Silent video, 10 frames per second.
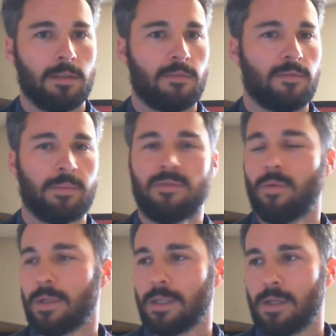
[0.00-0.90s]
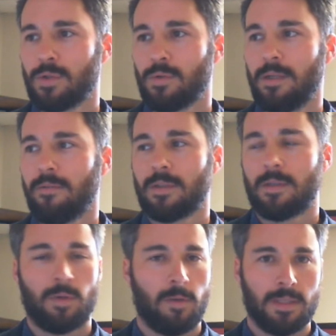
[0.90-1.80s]
from a foreign country for the
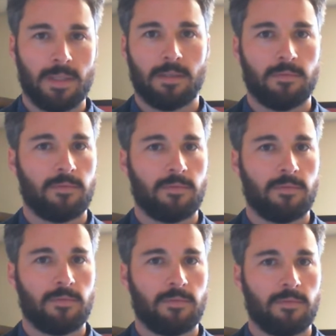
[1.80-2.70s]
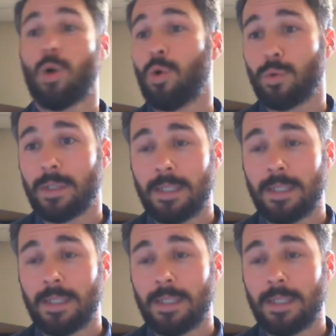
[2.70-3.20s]
purpose of being sold